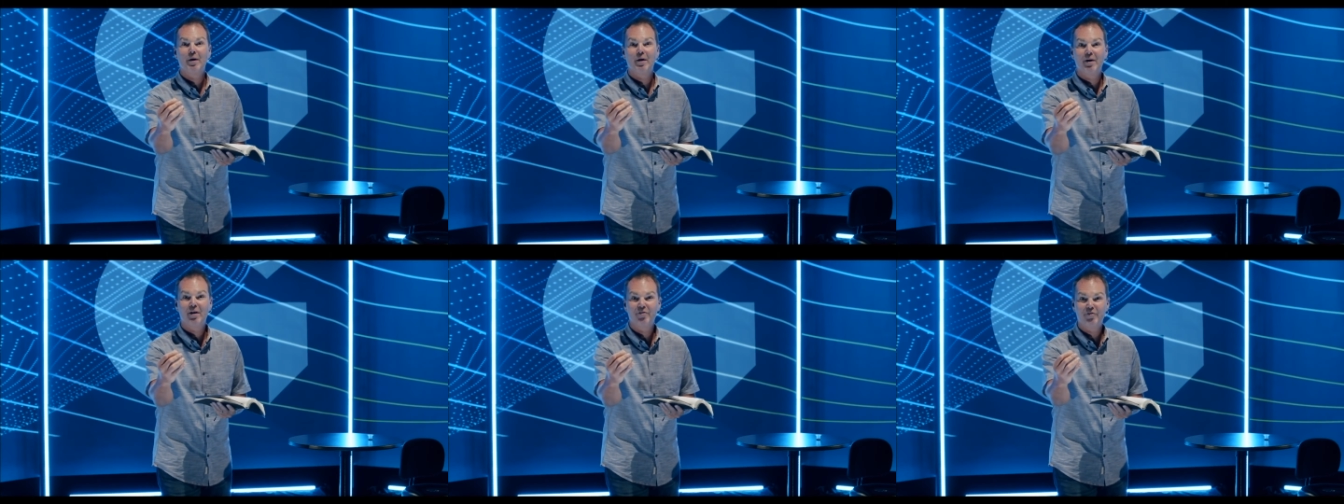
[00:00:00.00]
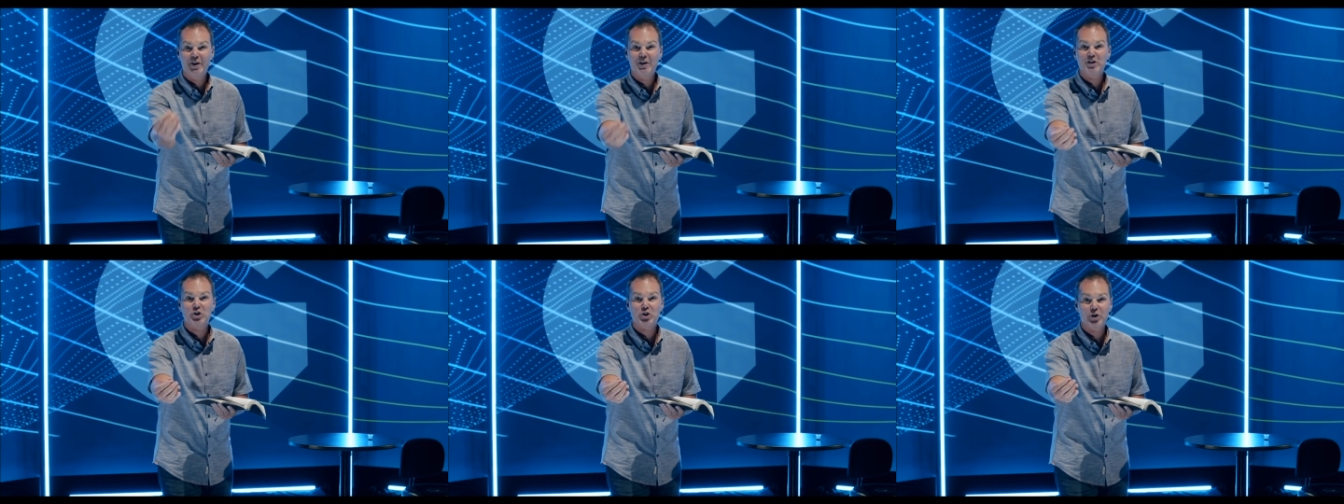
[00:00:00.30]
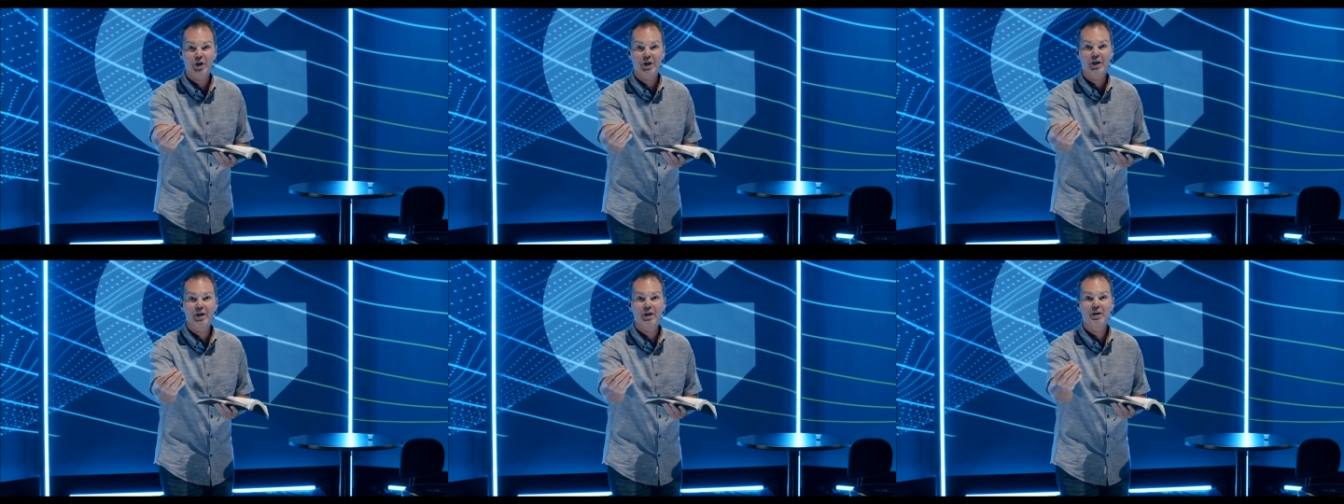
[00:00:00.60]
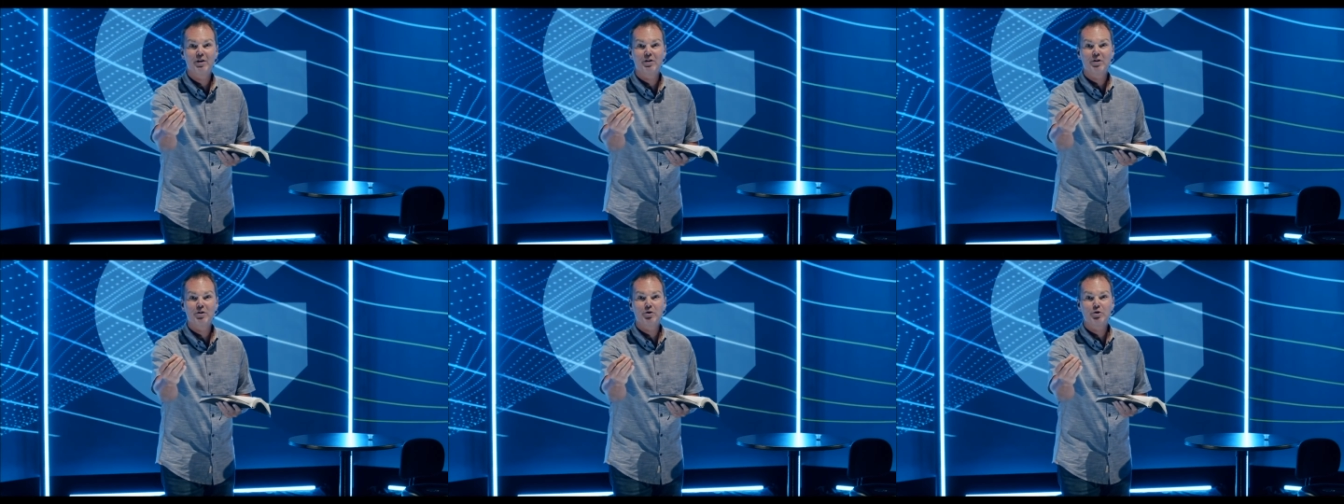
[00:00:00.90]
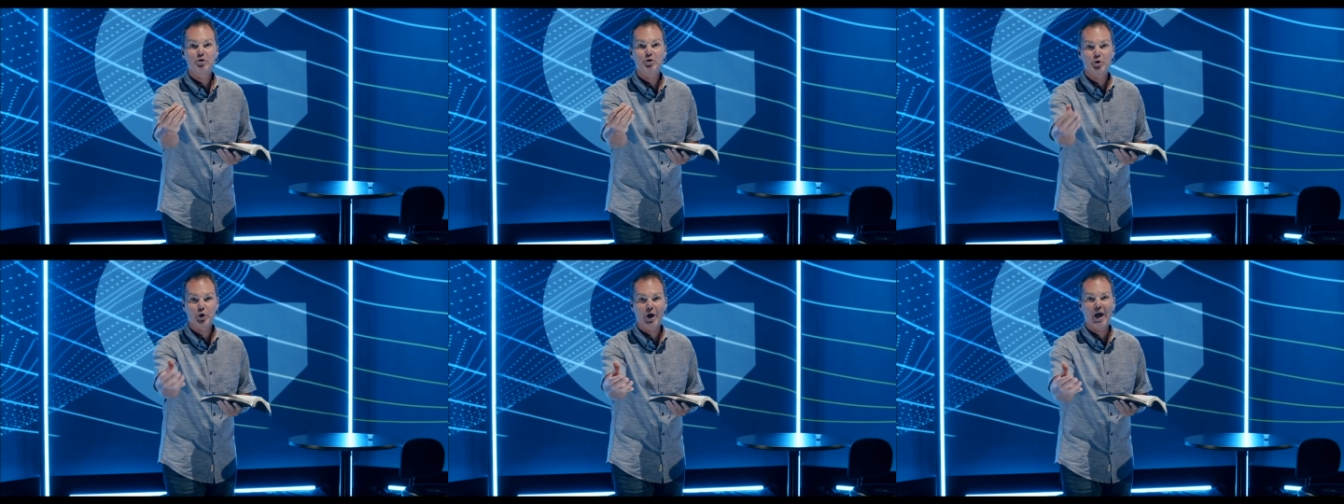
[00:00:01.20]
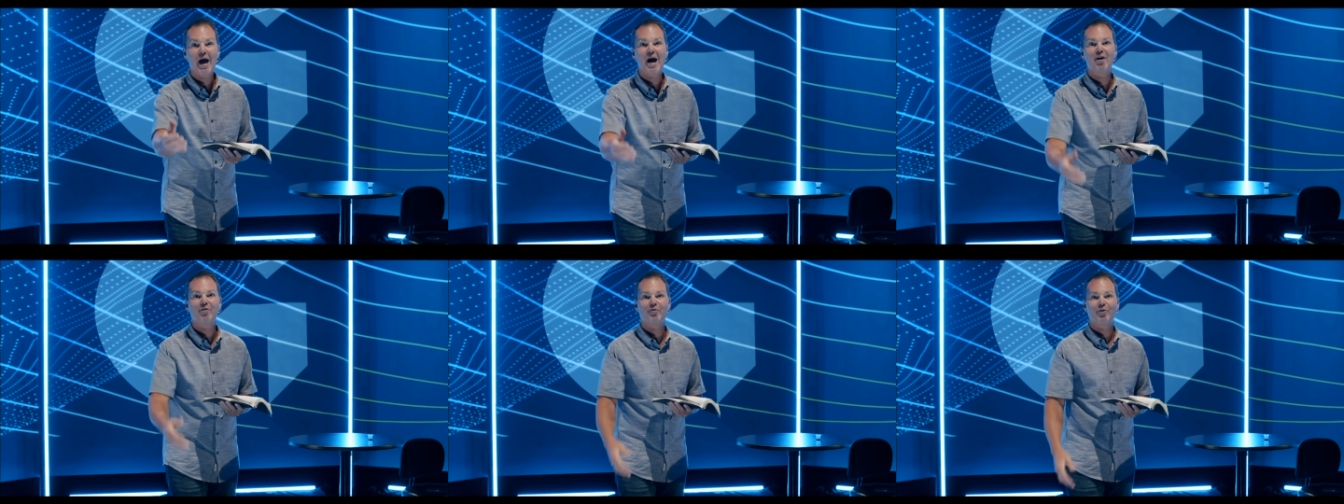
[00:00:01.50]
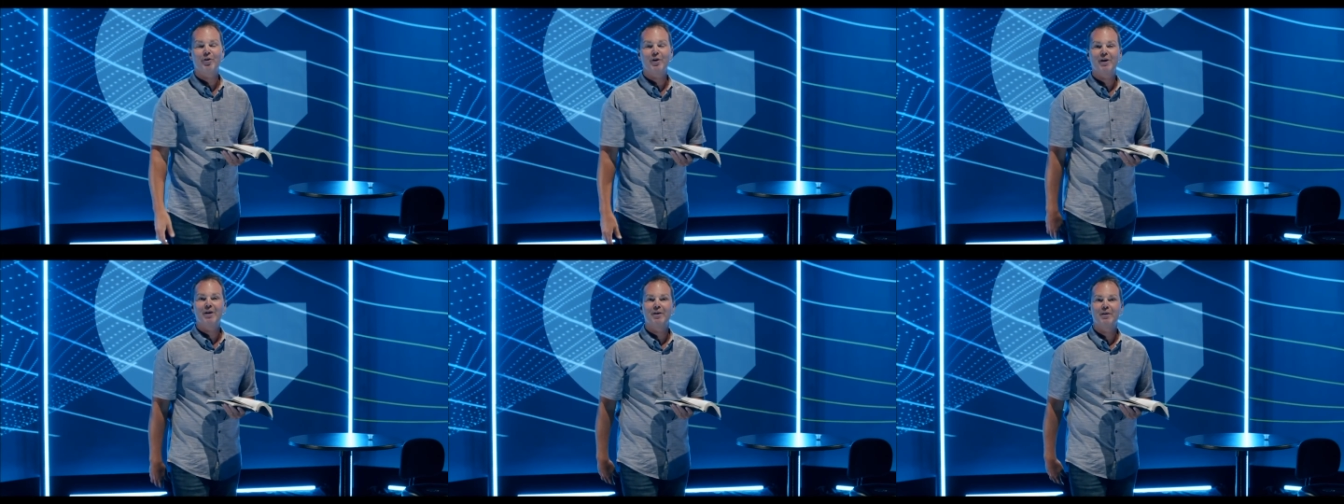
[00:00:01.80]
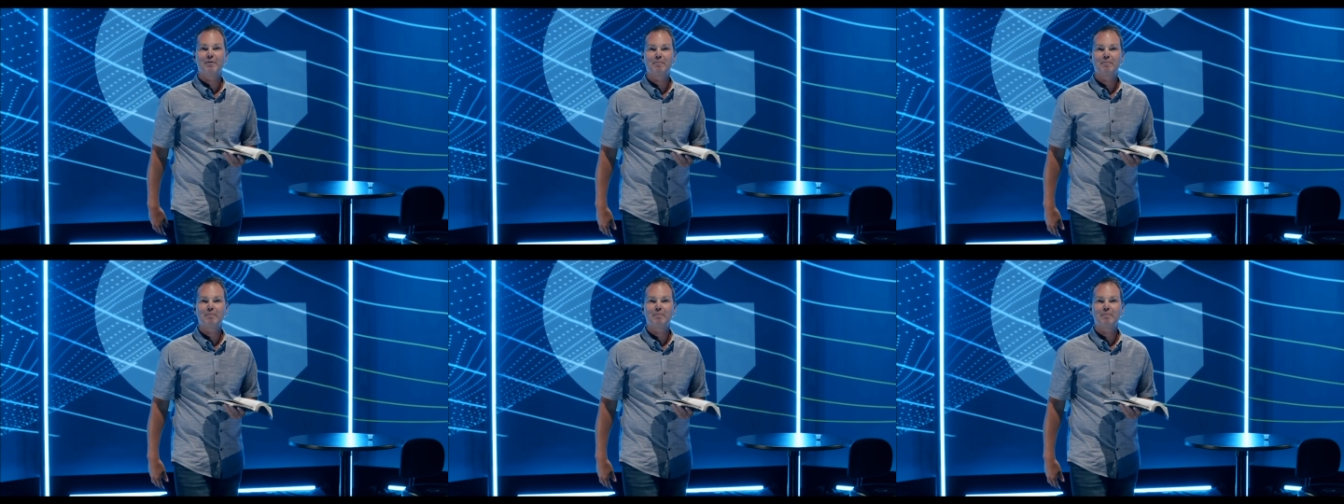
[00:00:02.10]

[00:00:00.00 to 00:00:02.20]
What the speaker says: eventually to Calvary.